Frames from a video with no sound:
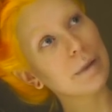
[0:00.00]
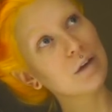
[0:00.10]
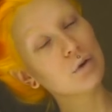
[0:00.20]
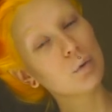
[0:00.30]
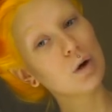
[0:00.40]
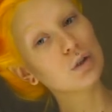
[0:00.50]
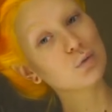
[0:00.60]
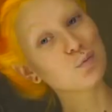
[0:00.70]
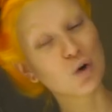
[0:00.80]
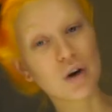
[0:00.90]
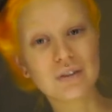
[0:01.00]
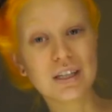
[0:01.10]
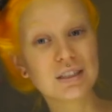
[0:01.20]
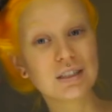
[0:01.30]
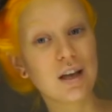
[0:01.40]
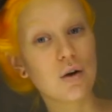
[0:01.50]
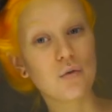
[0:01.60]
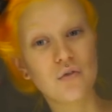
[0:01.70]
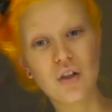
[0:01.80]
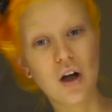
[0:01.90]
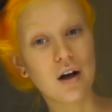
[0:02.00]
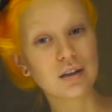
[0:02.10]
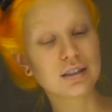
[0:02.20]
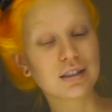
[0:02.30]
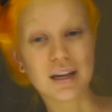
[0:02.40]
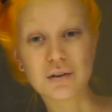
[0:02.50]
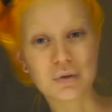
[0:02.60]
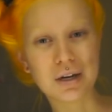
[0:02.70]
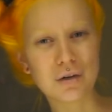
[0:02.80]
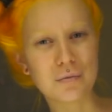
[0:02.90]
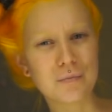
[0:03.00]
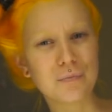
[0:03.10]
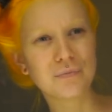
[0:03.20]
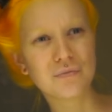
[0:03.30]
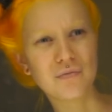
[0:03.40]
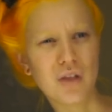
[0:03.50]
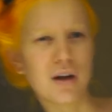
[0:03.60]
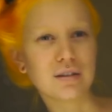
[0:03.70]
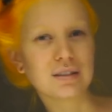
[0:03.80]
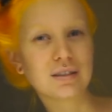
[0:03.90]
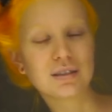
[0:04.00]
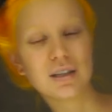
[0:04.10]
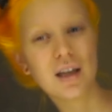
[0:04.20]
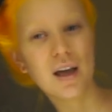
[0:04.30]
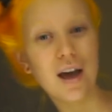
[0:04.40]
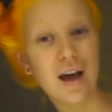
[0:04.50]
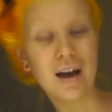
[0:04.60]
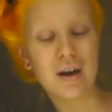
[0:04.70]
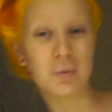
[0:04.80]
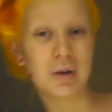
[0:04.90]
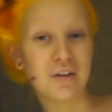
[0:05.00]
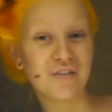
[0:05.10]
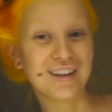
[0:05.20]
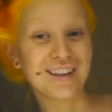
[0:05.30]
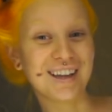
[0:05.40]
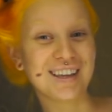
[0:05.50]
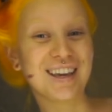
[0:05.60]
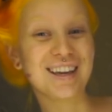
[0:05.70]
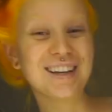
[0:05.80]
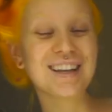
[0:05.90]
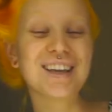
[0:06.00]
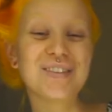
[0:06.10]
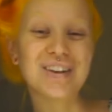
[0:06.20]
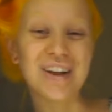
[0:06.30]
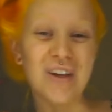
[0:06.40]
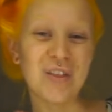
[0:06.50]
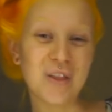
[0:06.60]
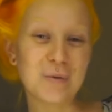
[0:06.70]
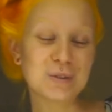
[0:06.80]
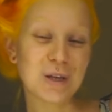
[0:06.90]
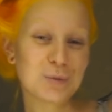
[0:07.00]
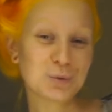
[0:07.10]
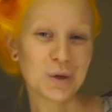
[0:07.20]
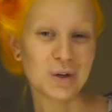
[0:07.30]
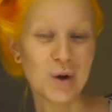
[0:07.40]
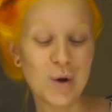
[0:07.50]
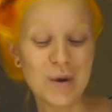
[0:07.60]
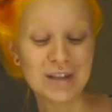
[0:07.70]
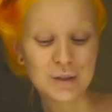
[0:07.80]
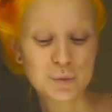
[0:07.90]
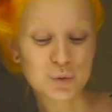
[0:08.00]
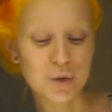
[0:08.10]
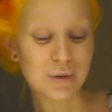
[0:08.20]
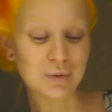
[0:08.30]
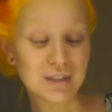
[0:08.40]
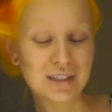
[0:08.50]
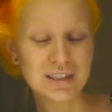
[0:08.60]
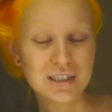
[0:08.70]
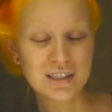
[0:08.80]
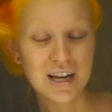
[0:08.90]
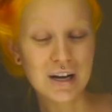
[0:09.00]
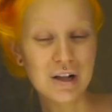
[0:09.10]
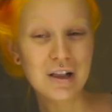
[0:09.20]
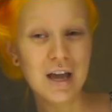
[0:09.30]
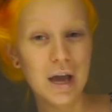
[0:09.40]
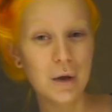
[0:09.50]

If you want more of these vlogs, like random vlogs, when I feel like it, give it a thumbs up so I know, and subscribe to this channel.